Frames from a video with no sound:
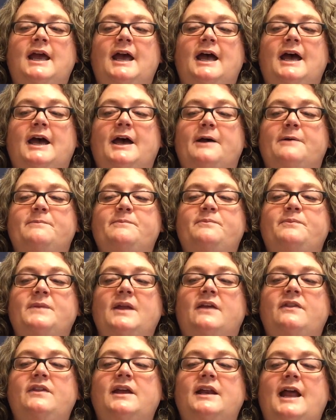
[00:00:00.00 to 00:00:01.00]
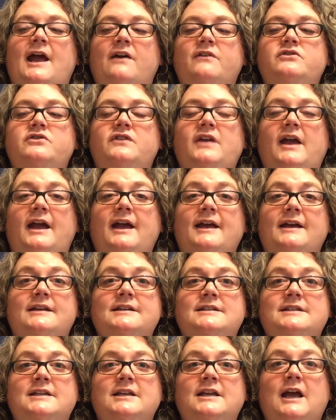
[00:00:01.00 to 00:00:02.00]
And then after
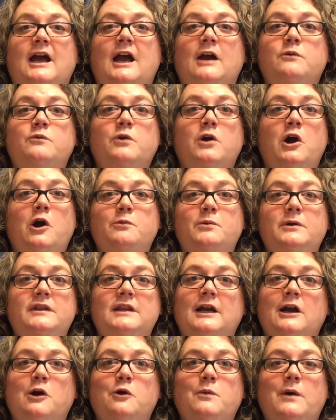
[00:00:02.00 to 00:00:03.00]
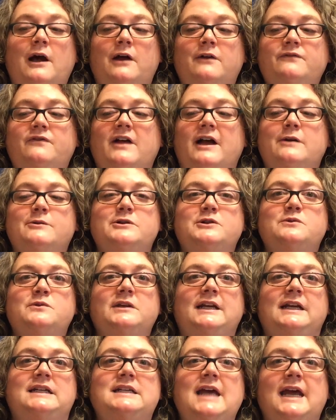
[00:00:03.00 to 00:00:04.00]
that, we're hoping that our wildflowers
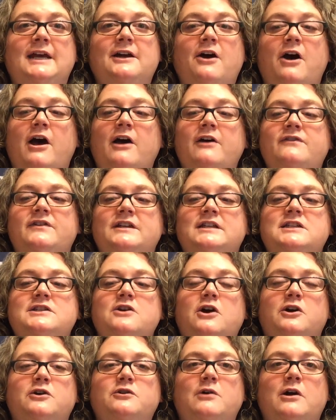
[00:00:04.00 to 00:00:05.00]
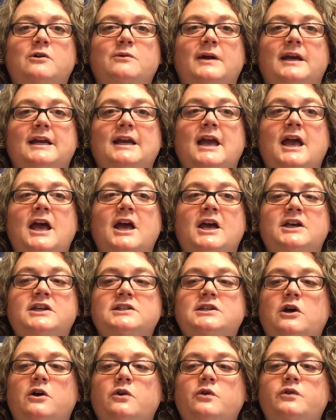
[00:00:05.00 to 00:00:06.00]
really take off and start growing.
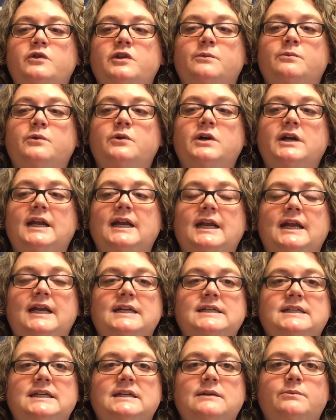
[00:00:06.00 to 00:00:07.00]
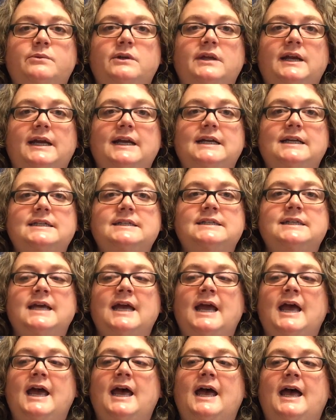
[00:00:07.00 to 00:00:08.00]
So they're pretty easy to plant.
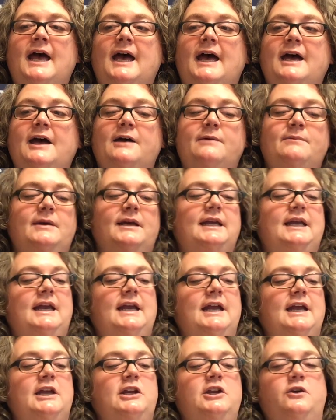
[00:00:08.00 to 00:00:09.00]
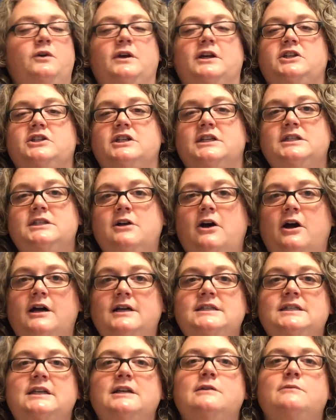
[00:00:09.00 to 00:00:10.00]
Again, you can just
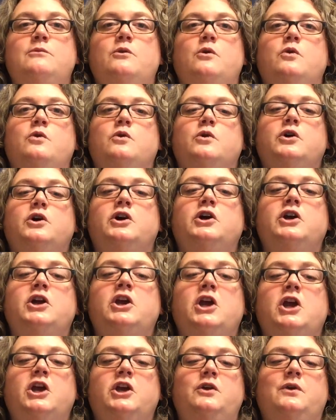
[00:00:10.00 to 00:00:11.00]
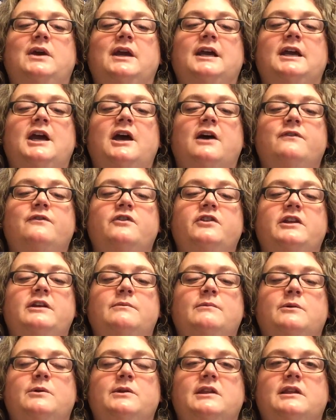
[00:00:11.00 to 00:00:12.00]
toss them or you can cover
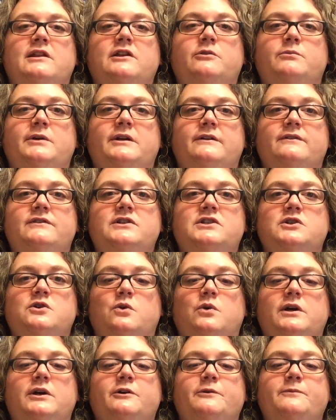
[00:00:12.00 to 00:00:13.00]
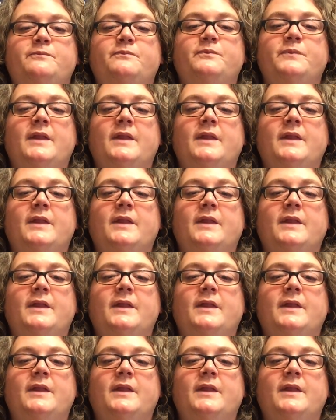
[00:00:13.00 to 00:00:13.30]
them with a little bit of soil.